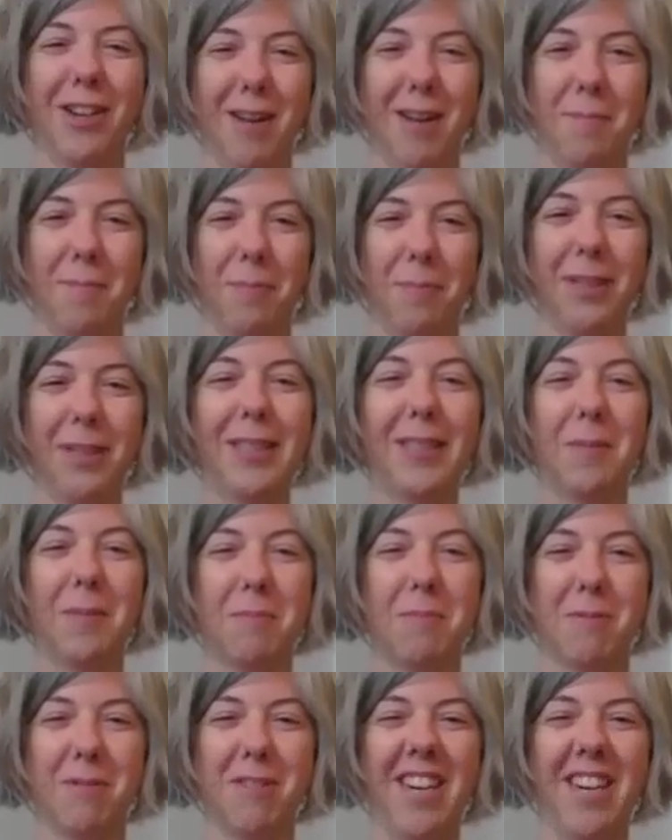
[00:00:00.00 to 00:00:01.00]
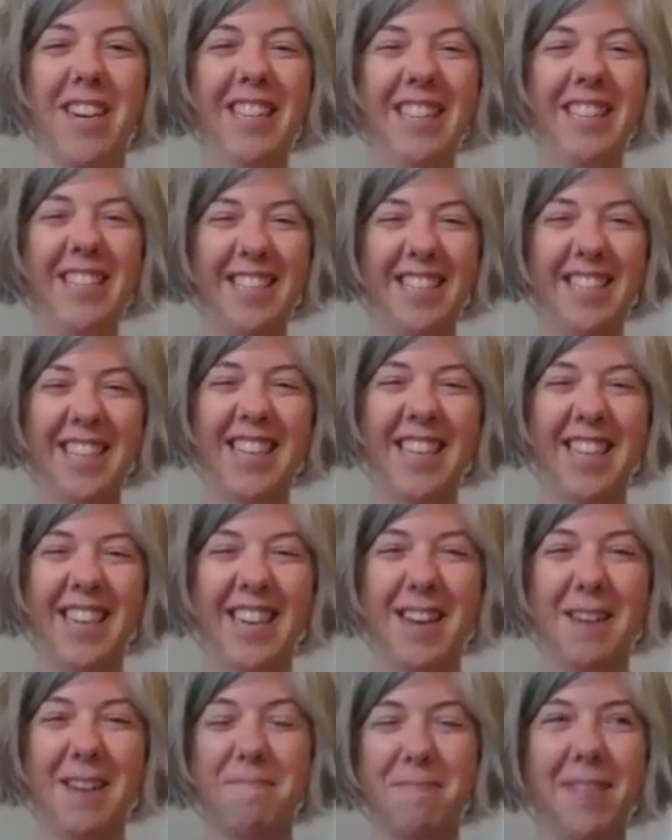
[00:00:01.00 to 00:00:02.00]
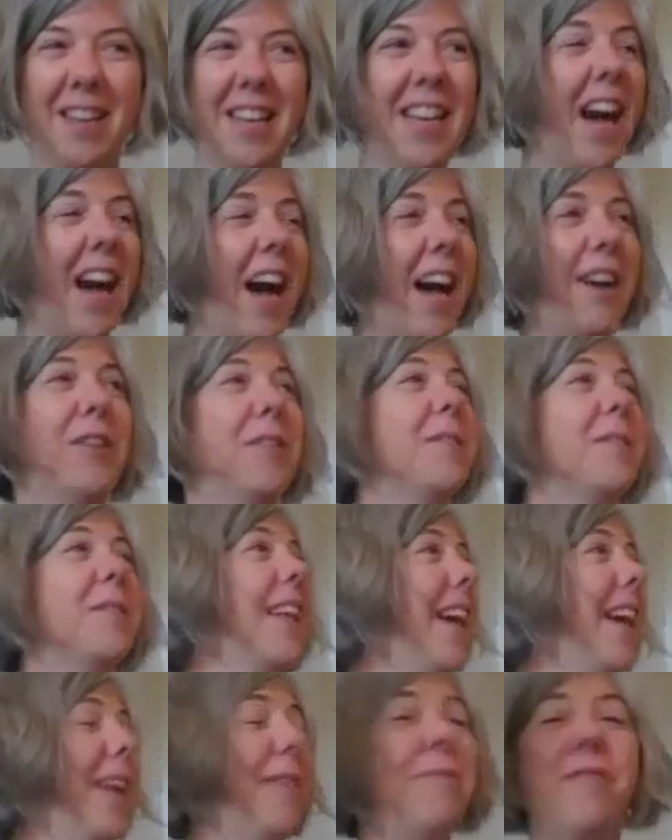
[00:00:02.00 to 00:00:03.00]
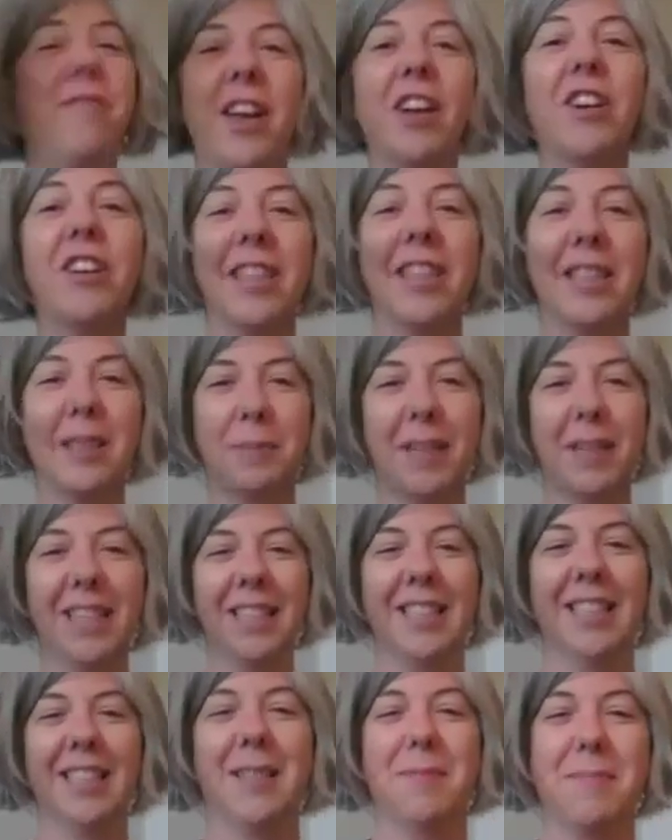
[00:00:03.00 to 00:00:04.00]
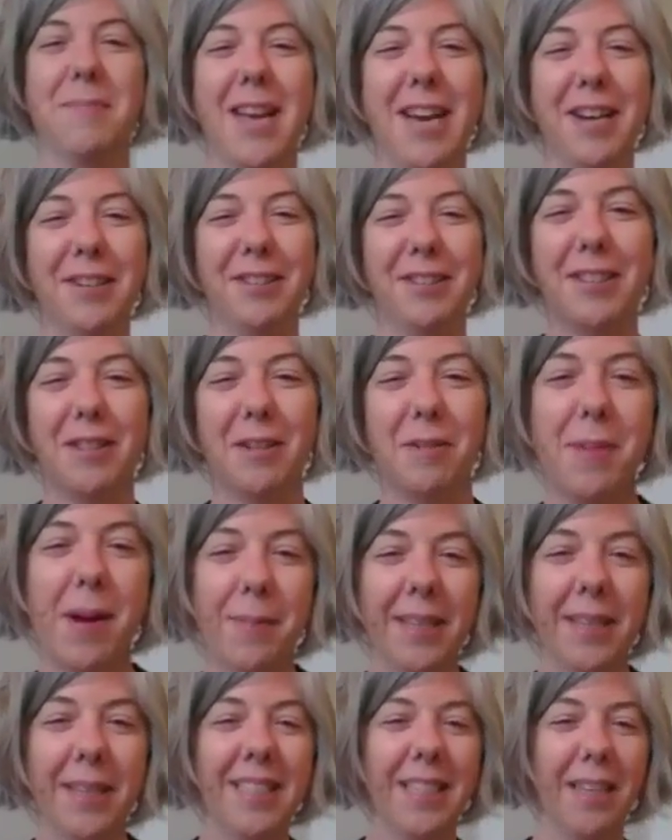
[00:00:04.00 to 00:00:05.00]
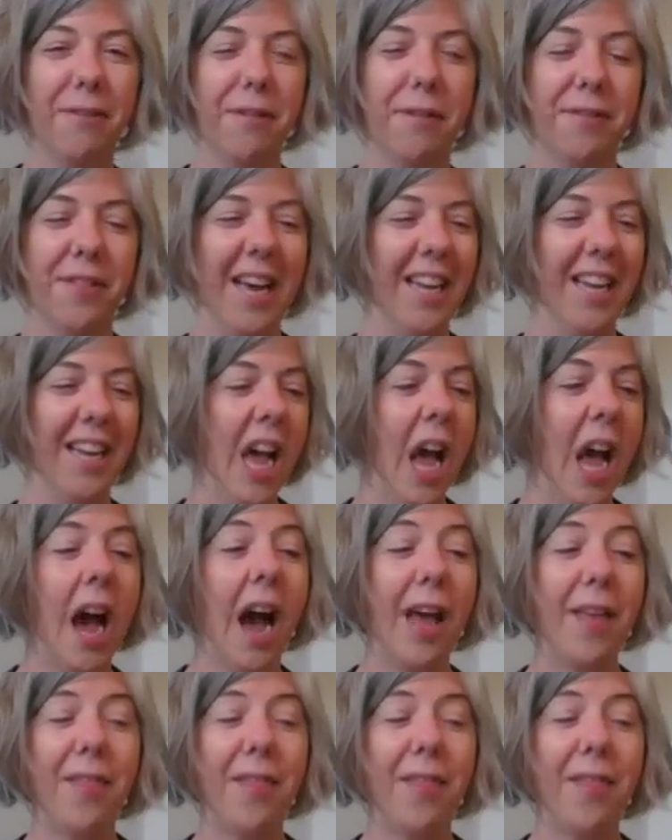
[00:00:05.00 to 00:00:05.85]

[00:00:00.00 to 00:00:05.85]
on the Bristol board and stick it up, I don't know, in various places of my house to remind myself of that. I